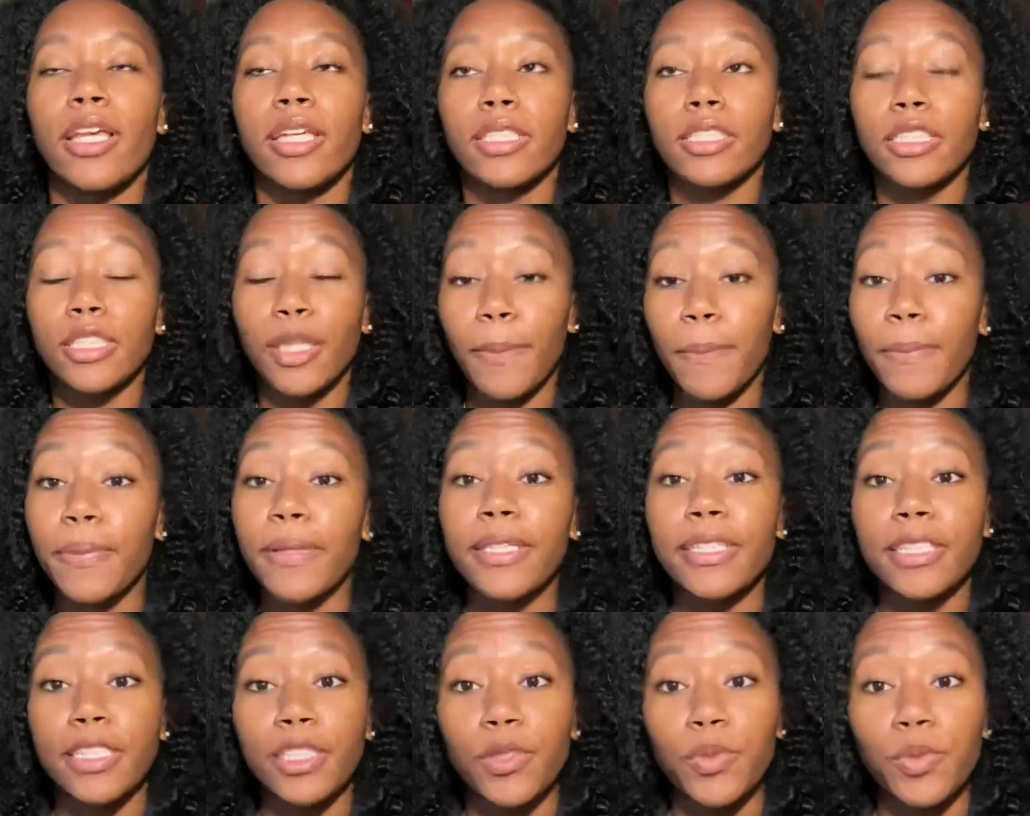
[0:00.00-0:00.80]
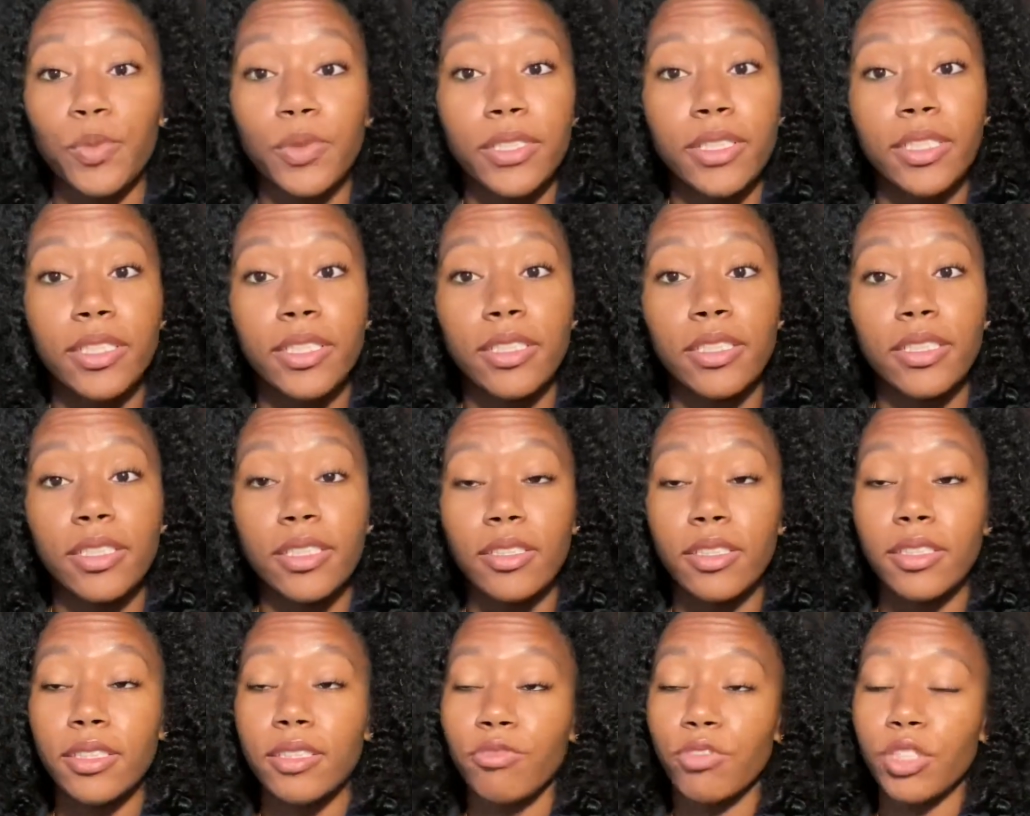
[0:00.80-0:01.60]
Some places would
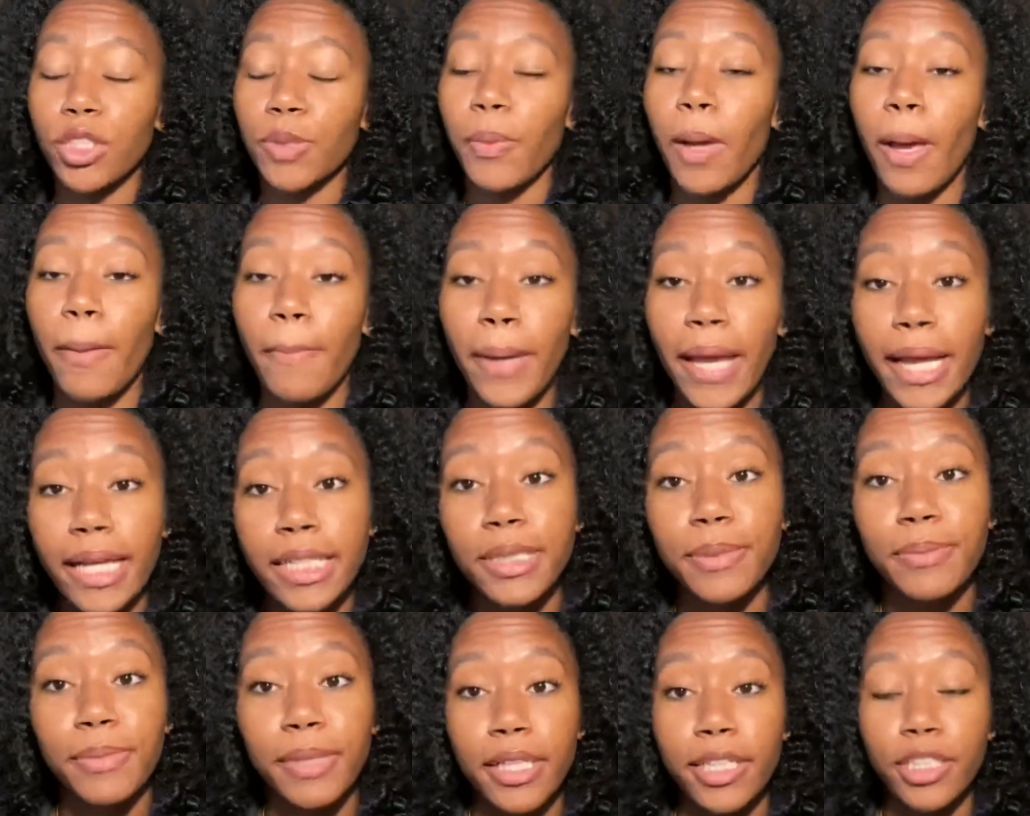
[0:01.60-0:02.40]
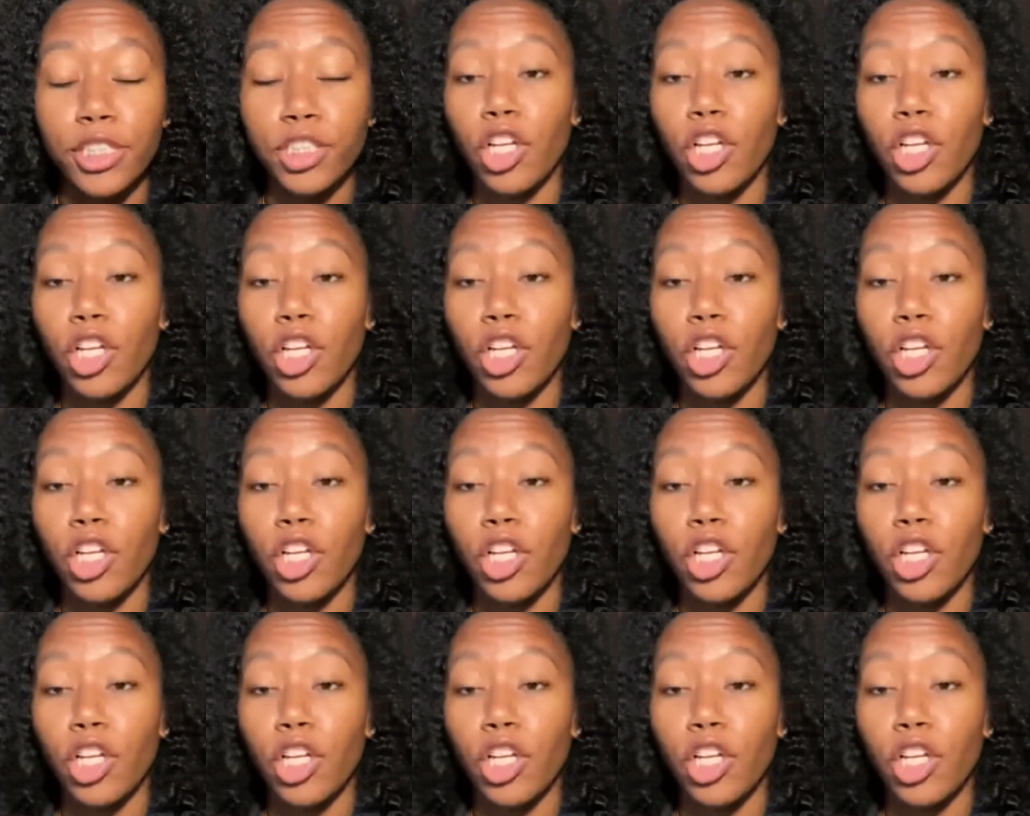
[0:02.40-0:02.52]
respond back to me like,